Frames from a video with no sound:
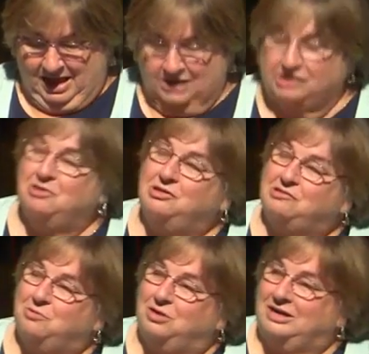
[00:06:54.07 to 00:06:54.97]
And so
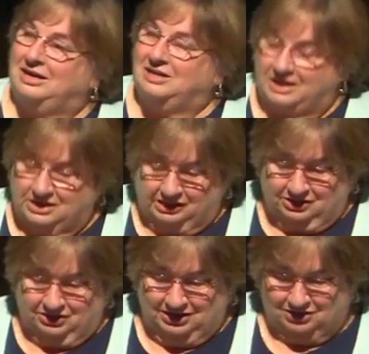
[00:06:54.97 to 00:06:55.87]
this morning, I'd like us
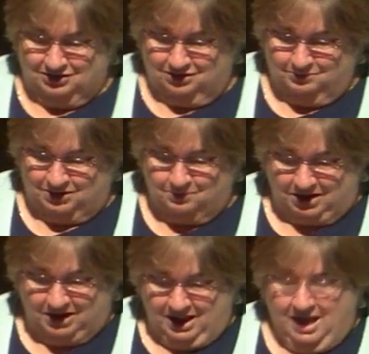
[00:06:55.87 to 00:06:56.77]
to think a little bit
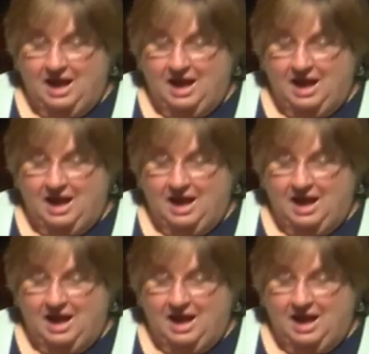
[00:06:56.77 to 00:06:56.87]
about